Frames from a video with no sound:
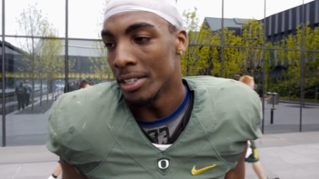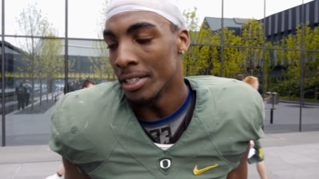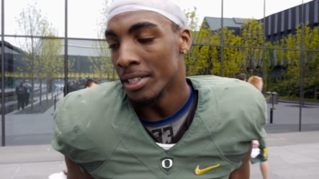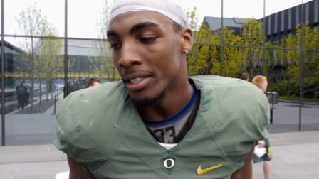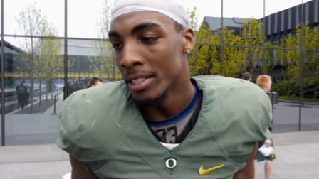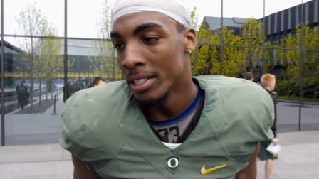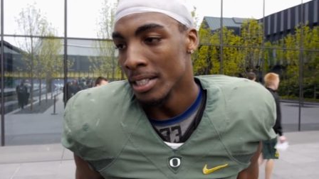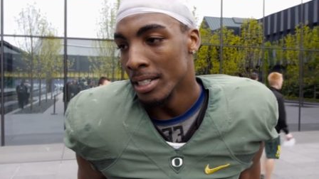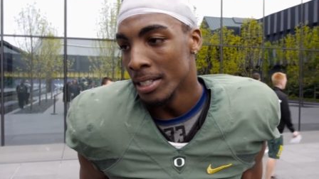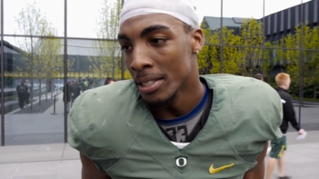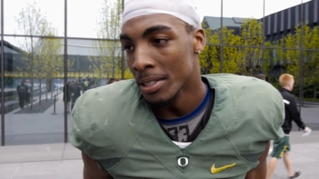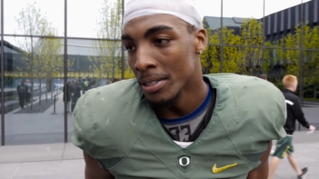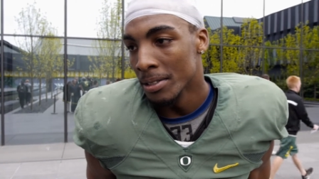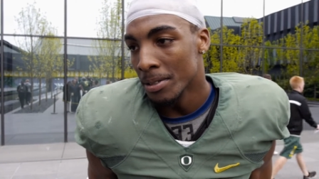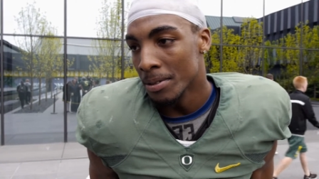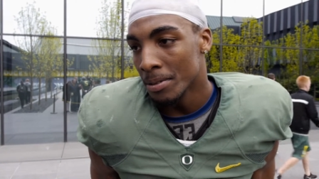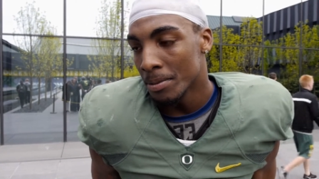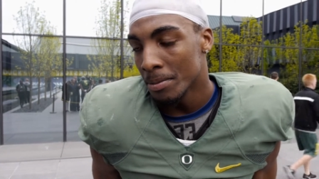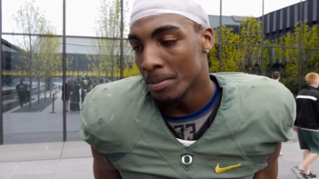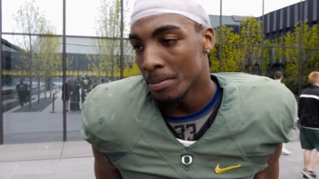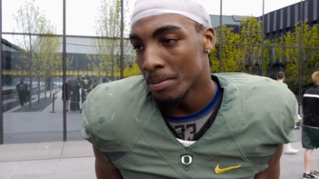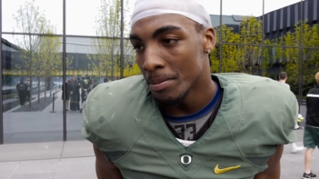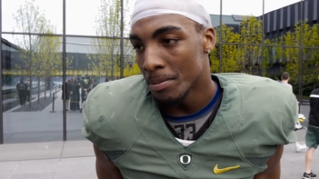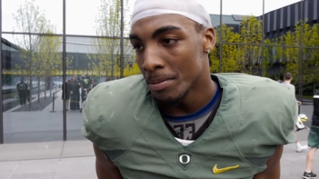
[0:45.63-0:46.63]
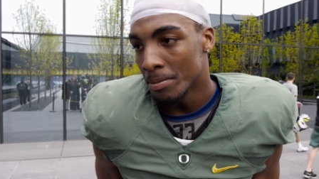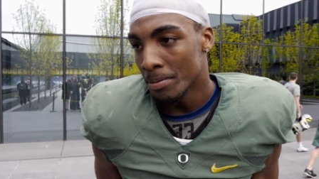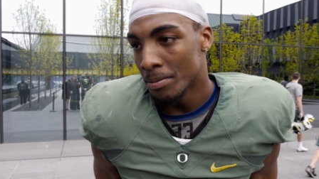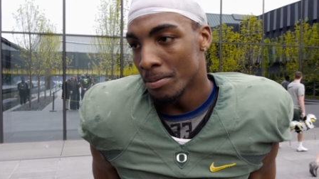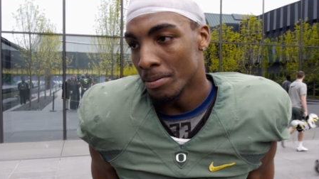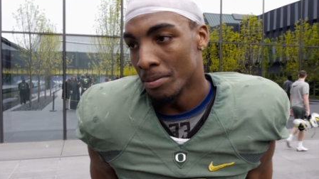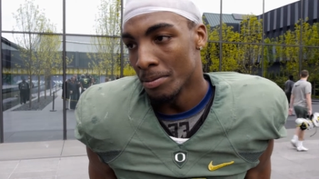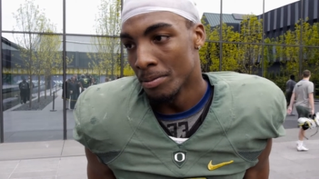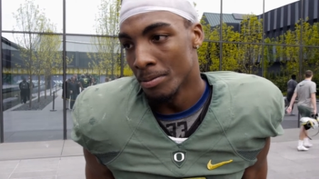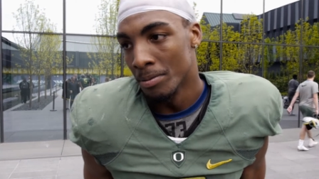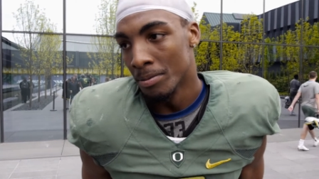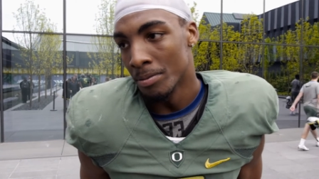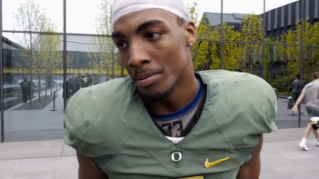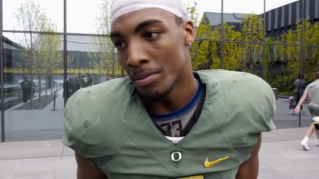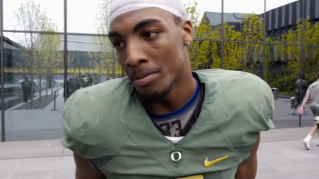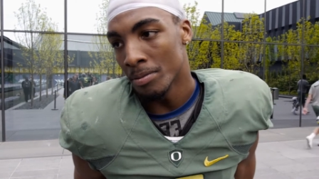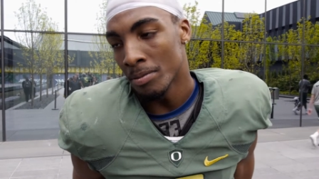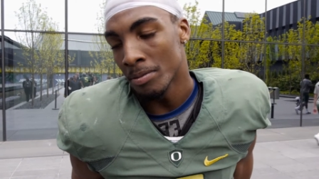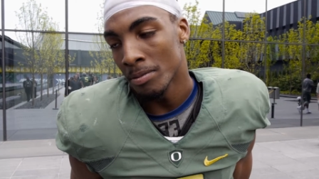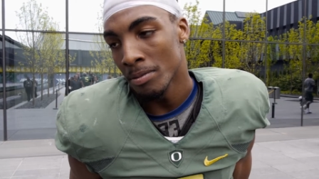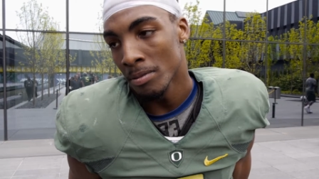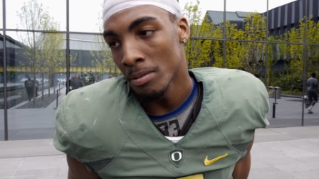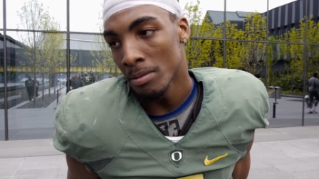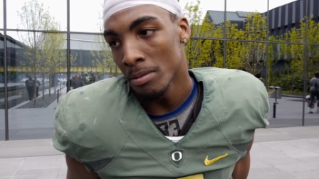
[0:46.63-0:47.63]
Coach Neal said even some of
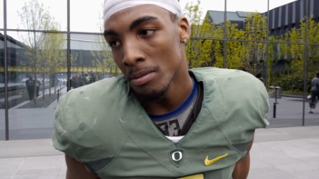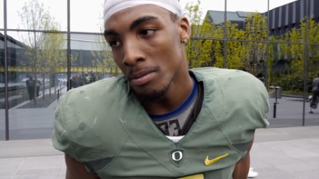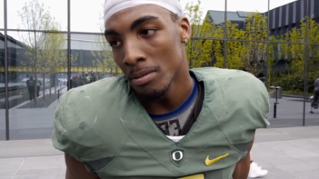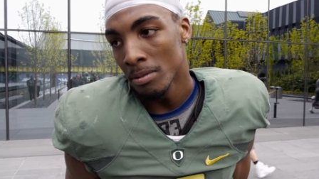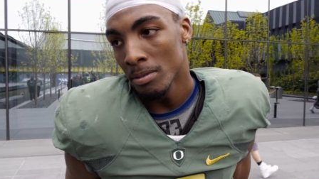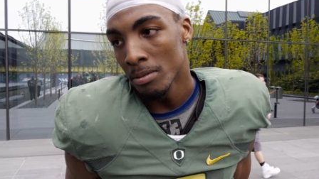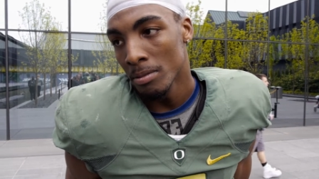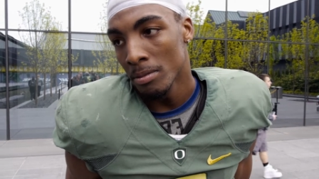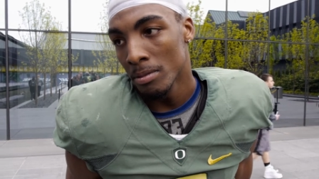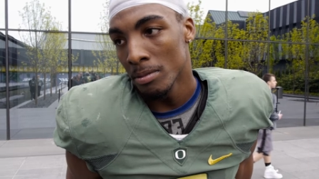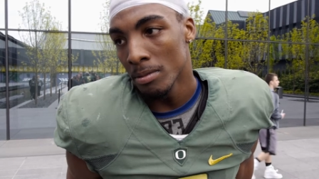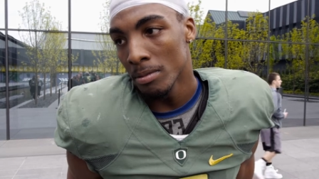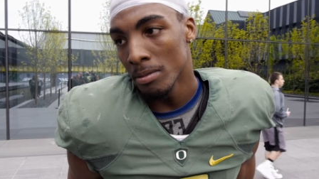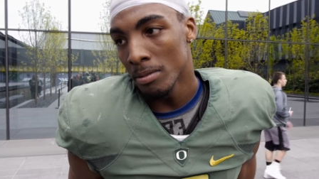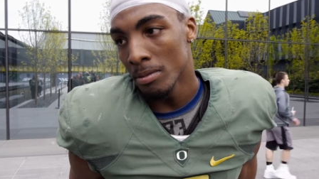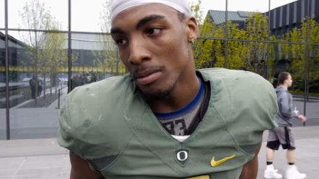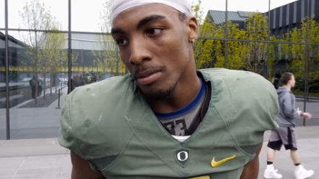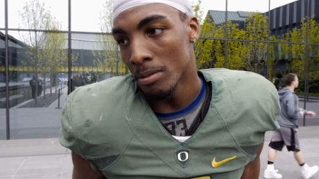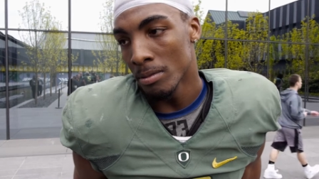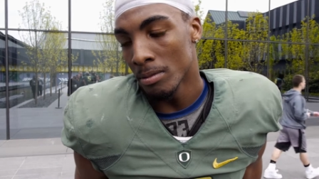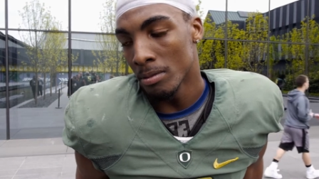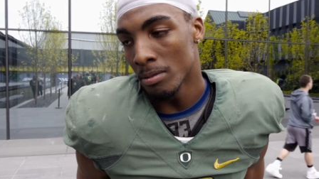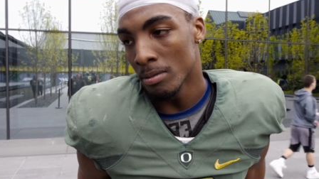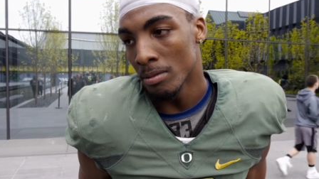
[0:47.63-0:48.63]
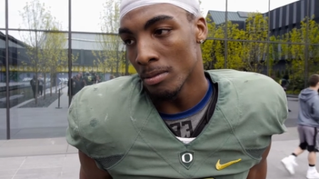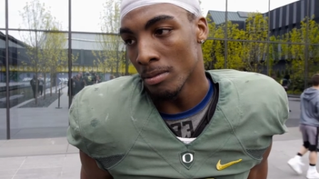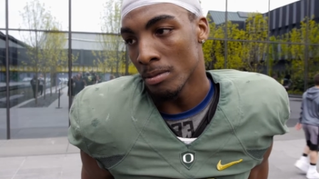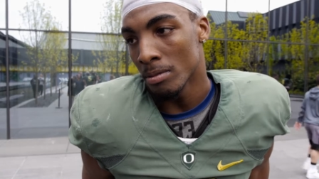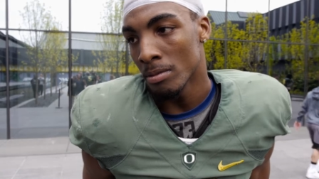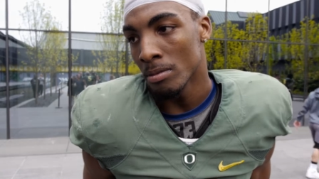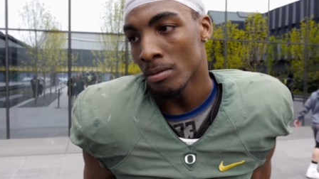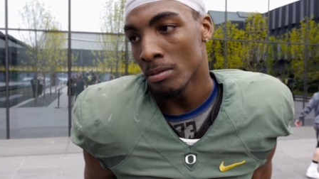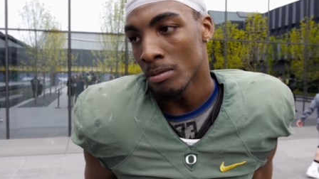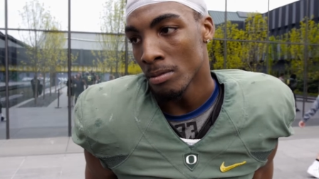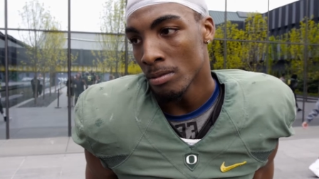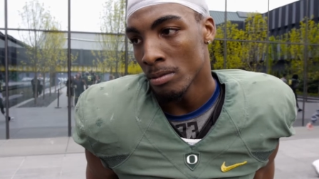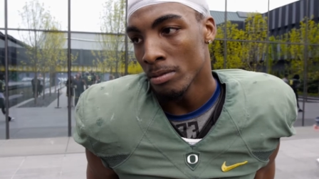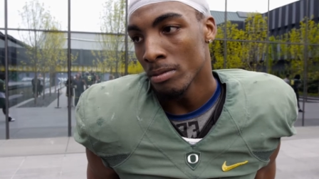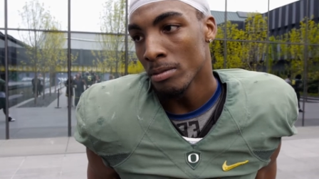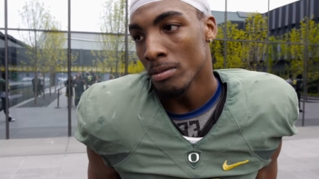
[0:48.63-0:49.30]
the threes are, are, are, looking much better.